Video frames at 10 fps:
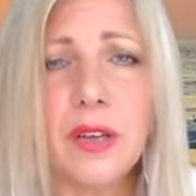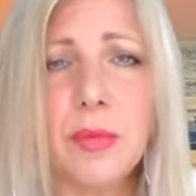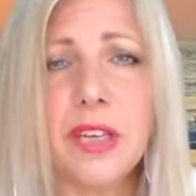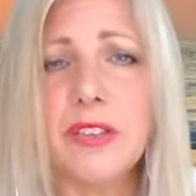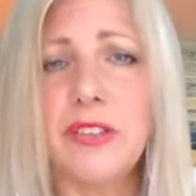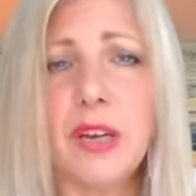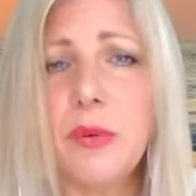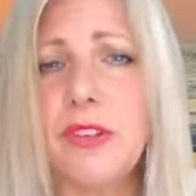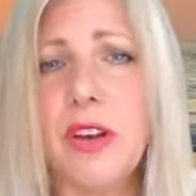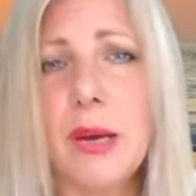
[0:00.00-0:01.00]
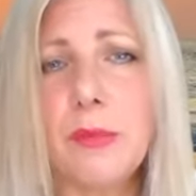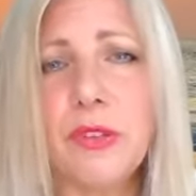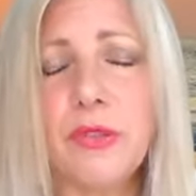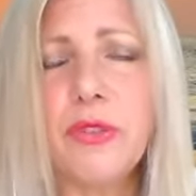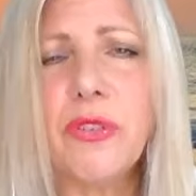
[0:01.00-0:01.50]
because they were
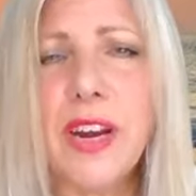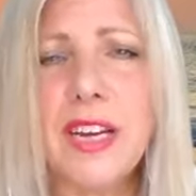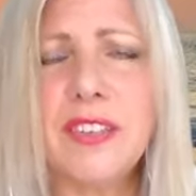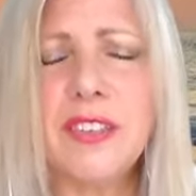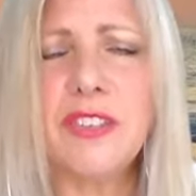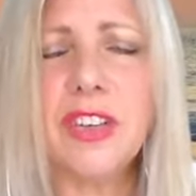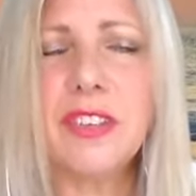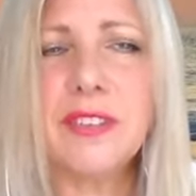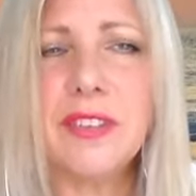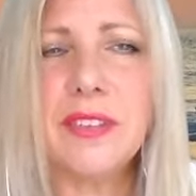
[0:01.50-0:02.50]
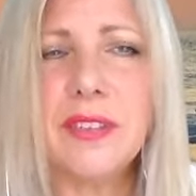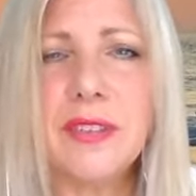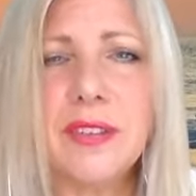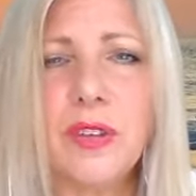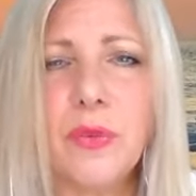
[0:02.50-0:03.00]
times of great
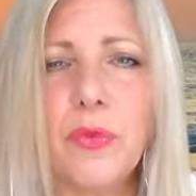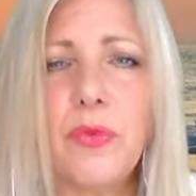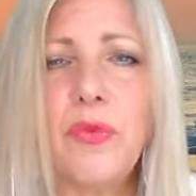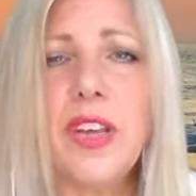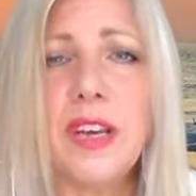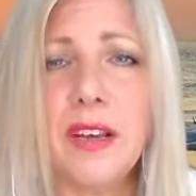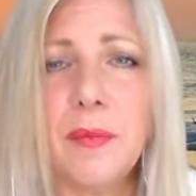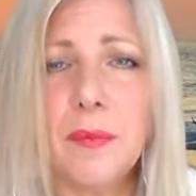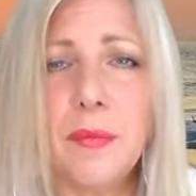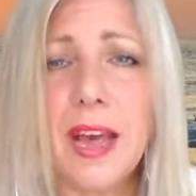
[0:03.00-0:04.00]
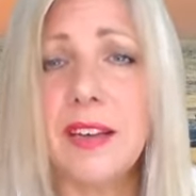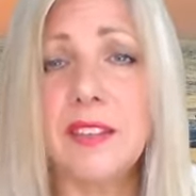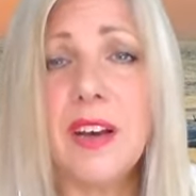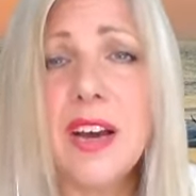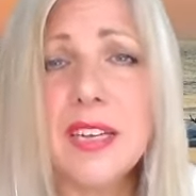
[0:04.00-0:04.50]
injustice, fear,
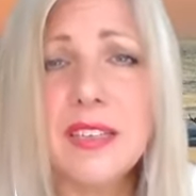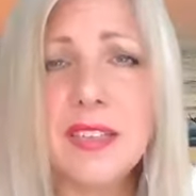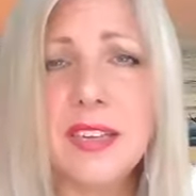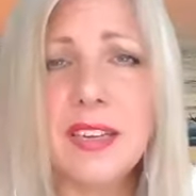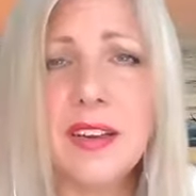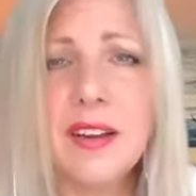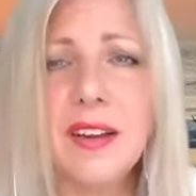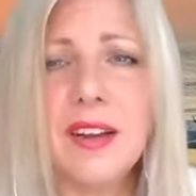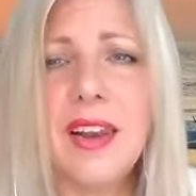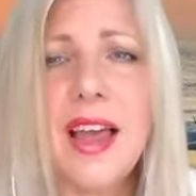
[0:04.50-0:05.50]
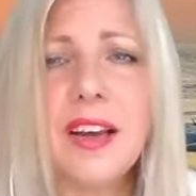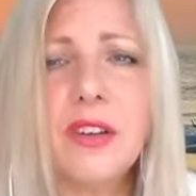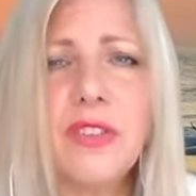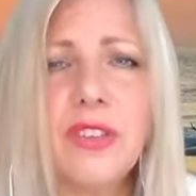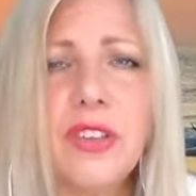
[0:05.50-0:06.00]
anxiety, a lack
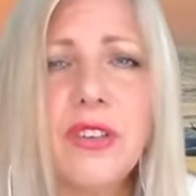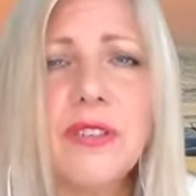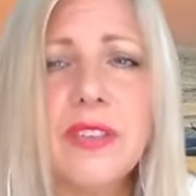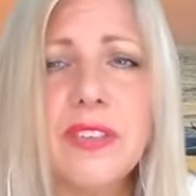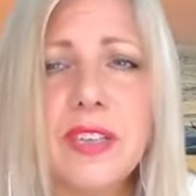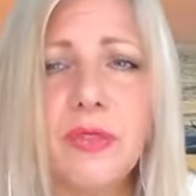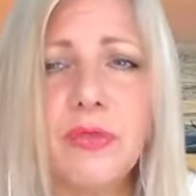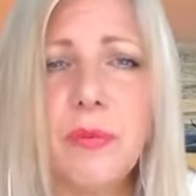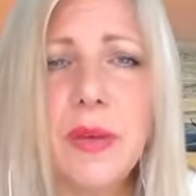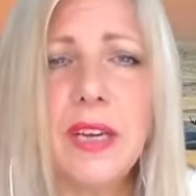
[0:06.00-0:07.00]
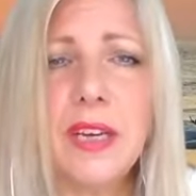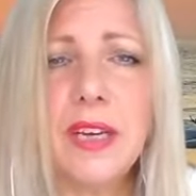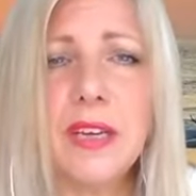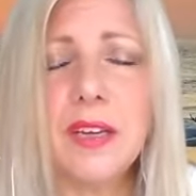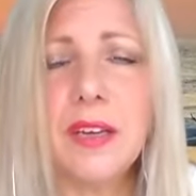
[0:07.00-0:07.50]
of security for
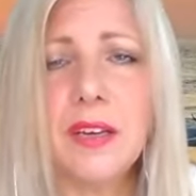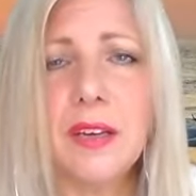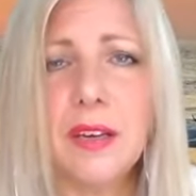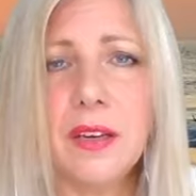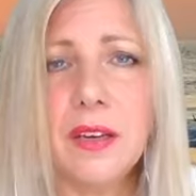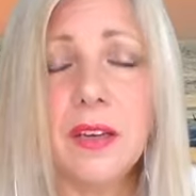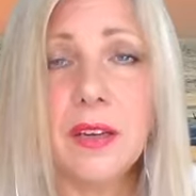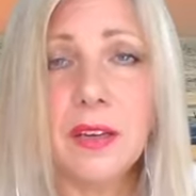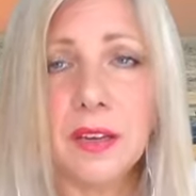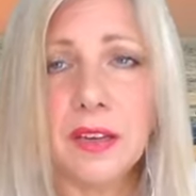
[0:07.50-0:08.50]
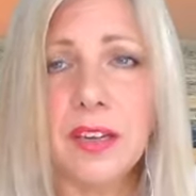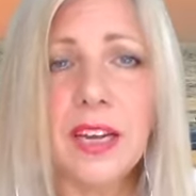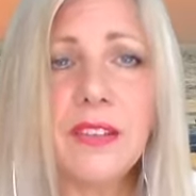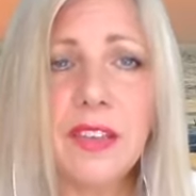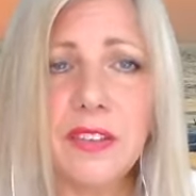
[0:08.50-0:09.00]
many.
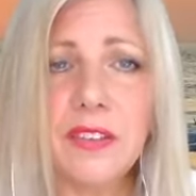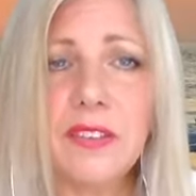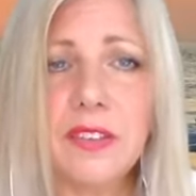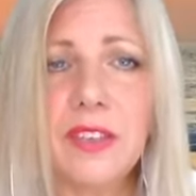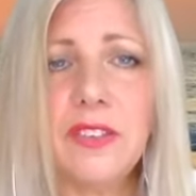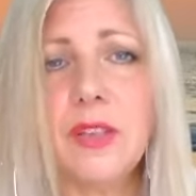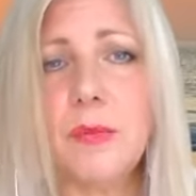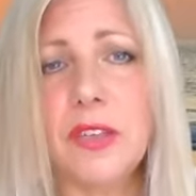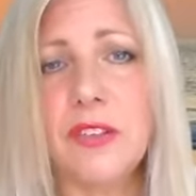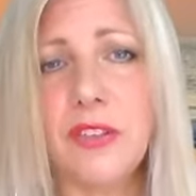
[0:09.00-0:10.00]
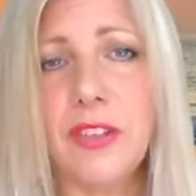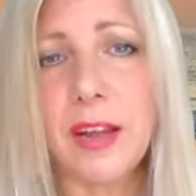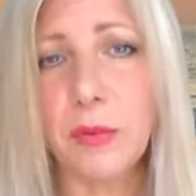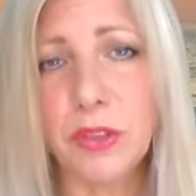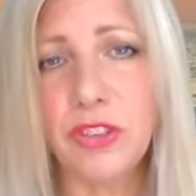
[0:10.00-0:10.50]
And this is similar to
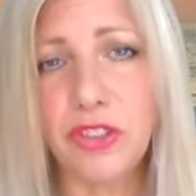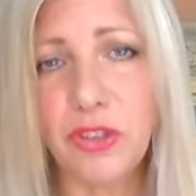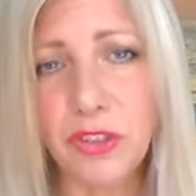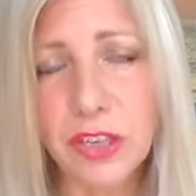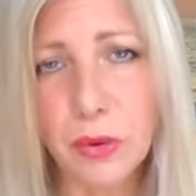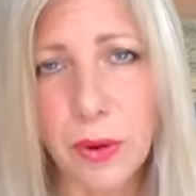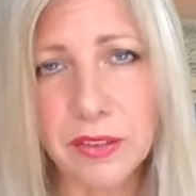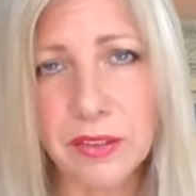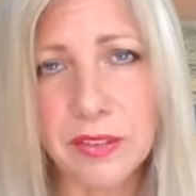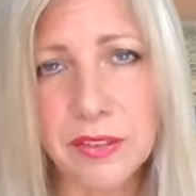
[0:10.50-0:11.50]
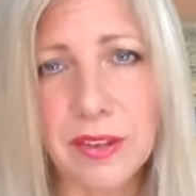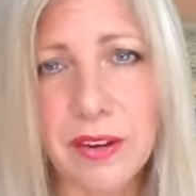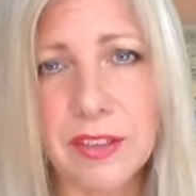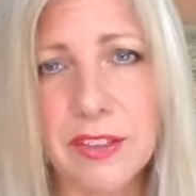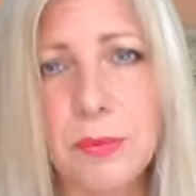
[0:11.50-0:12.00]
that which you, dear ones,
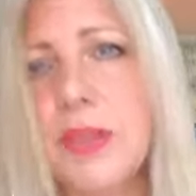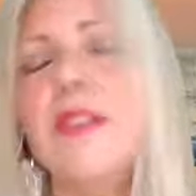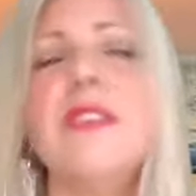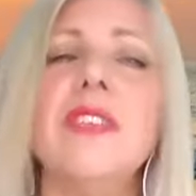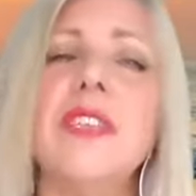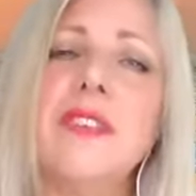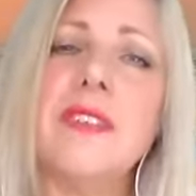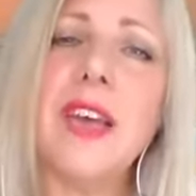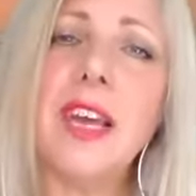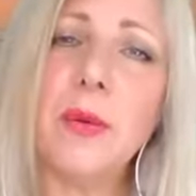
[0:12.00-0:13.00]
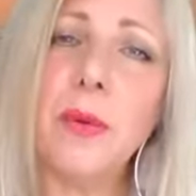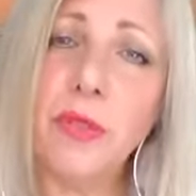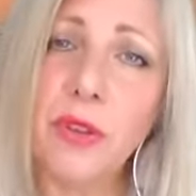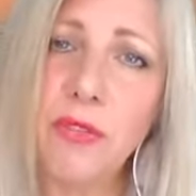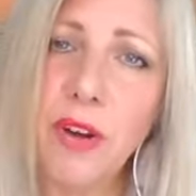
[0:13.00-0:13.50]
are experiencing today
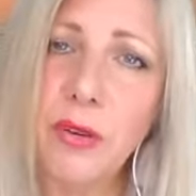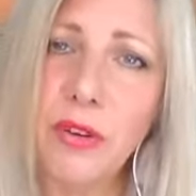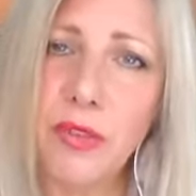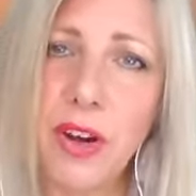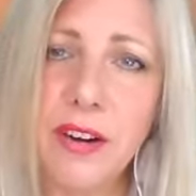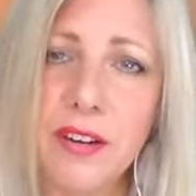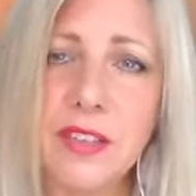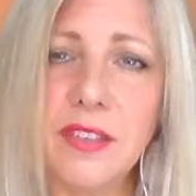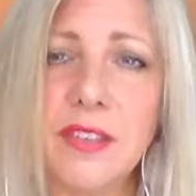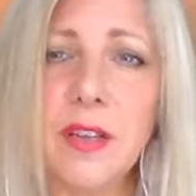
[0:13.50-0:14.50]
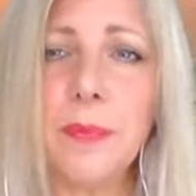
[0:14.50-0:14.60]
with coronavirus,